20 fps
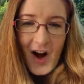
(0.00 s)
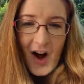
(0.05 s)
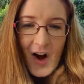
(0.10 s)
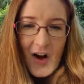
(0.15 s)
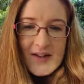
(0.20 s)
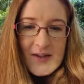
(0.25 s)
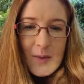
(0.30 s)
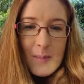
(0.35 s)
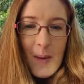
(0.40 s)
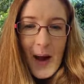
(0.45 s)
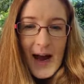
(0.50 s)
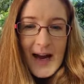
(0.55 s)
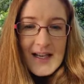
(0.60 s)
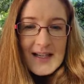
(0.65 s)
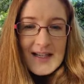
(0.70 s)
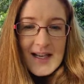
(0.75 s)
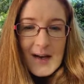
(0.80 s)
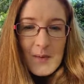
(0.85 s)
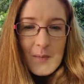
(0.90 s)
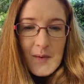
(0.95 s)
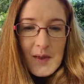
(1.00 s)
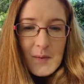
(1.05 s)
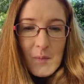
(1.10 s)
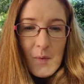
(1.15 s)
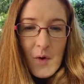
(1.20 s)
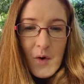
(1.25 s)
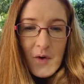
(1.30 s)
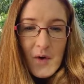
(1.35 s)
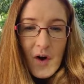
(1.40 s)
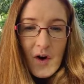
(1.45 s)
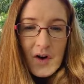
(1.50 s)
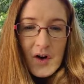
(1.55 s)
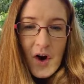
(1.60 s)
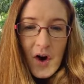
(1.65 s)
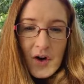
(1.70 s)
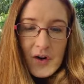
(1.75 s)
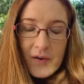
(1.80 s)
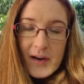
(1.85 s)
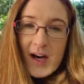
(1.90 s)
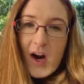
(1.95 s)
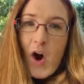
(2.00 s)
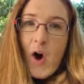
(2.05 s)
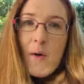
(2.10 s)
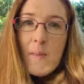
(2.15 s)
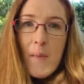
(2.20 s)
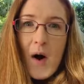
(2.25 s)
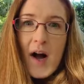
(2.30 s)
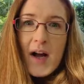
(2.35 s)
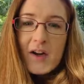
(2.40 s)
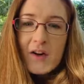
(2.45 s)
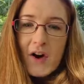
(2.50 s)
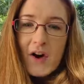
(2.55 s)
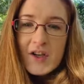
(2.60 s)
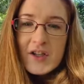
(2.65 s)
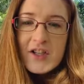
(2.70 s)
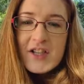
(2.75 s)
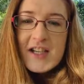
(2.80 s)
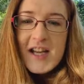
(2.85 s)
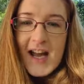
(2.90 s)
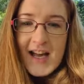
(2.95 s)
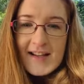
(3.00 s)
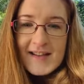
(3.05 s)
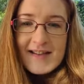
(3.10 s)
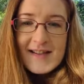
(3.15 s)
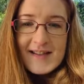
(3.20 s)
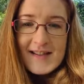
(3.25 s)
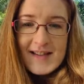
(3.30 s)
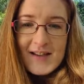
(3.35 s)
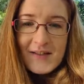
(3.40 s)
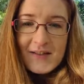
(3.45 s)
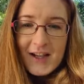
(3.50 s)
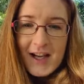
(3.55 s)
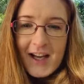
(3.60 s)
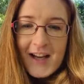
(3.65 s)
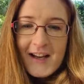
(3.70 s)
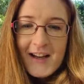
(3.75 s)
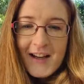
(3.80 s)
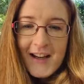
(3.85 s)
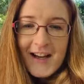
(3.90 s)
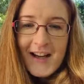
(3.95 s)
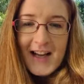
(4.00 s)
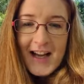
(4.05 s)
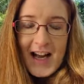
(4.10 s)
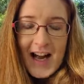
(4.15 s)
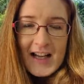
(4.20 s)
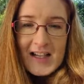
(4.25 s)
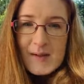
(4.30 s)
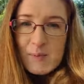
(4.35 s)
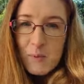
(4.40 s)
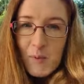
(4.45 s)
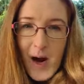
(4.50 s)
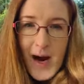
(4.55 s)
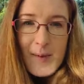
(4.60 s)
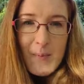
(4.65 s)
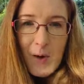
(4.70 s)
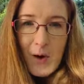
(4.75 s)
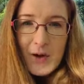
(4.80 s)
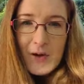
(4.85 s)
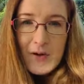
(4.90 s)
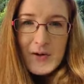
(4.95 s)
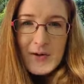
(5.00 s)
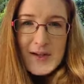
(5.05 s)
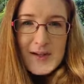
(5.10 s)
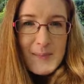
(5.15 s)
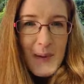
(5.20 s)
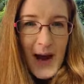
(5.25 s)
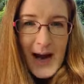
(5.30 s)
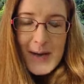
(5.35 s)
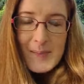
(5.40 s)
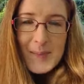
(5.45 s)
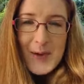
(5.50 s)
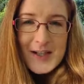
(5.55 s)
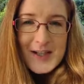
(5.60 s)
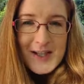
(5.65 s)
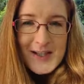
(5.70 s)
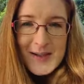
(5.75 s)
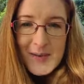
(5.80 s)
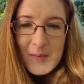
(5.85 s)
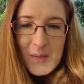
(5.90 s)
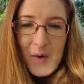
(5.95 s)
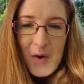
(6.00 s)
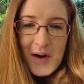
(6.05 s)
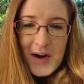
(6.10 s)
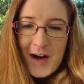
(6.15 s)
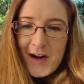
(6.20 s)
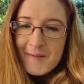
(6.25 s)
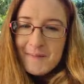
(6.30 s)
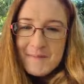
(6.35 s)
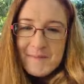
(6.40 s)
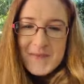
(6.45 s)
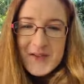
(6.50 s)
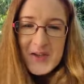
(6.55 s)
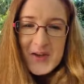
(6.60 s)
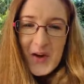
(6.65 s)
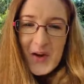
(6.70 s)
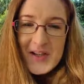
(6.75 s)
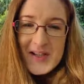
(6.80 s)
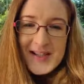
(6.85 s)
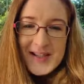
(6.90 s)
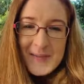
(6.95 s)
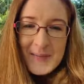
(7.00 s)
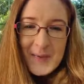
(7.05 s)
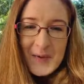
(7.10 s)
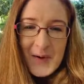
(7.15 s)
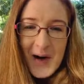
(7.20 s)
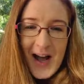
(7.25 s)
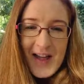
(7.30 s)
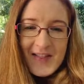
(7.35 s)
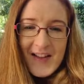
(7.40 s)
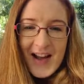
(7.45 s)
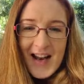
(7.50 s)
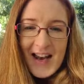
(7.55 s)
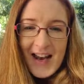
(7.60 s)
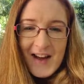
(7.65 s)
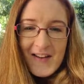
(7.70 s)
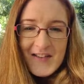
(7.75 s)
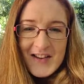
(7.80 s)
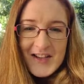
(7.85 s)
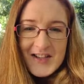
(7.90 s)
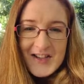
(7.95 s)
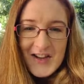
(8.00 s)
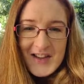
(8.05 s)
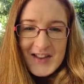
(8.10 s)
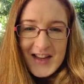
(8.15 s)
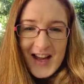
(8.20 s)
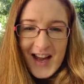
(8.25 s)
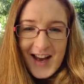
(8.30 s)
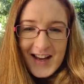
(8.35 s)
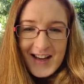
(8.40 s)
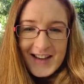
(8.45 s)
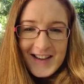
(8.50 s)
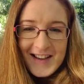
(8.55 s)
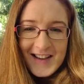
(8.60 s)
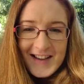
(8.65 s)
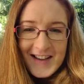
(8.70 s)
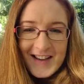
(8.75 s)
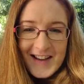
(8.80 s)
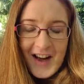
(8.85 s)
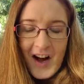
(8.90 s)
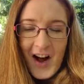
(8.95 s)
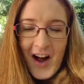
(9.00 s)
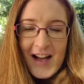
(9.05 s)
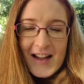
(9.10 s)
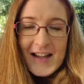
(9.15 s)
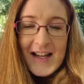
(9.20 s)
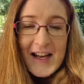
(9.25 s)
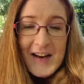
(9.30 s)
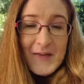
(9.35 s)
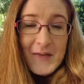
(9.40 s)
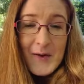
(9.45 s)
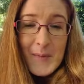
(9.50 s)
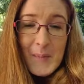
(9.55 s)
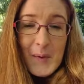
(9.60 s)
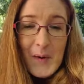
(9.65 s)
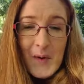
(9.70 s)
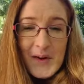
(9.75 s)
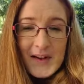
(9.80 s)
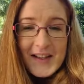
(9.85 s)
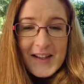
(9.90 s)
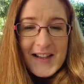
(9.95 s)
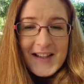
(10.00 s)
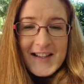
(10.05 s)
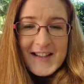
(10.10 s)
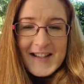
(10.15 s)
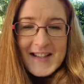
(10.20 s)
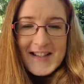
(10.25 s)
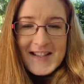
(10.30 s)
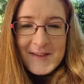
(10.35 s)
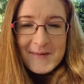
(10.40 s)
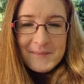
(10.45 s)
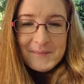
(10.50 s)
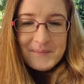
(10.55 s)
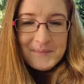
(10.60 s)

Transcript: Also, painting with water on concrete. Oh my gosh, yes, Tiffany. Spray bottles, paintbrushes and water. So simple, and they love it, don't they? Hi, Leah from Portland.